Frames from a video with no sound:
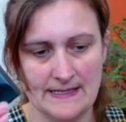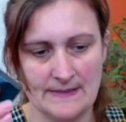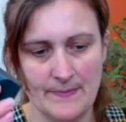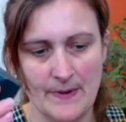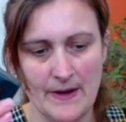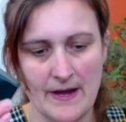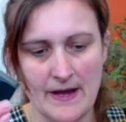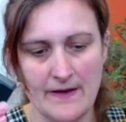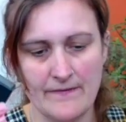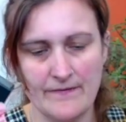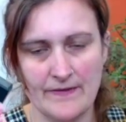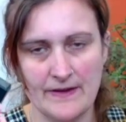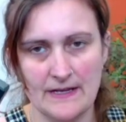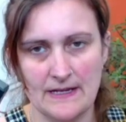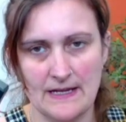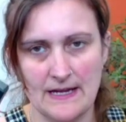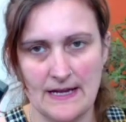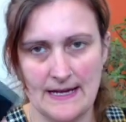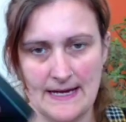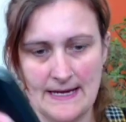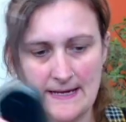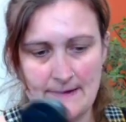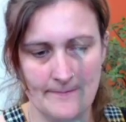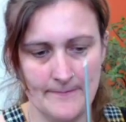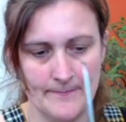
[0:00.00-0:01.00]

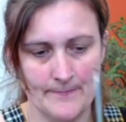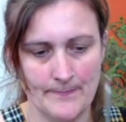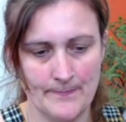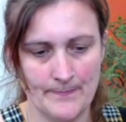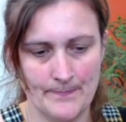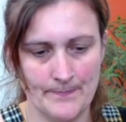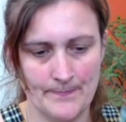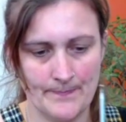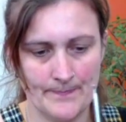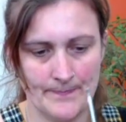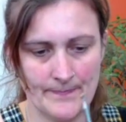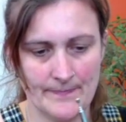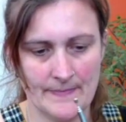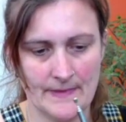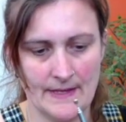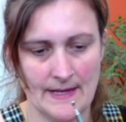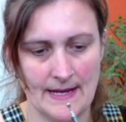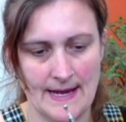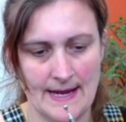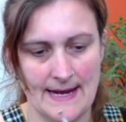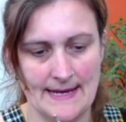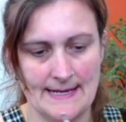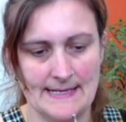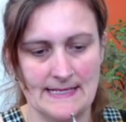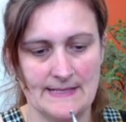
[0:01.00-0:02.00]
perfectly
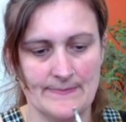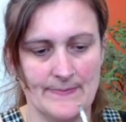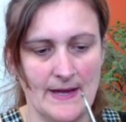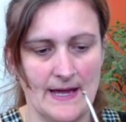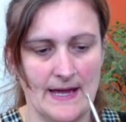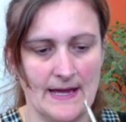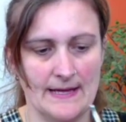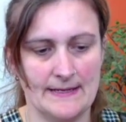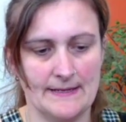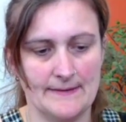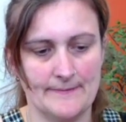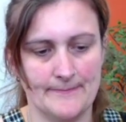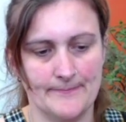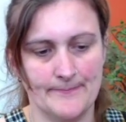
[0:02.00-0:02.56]
in his bag,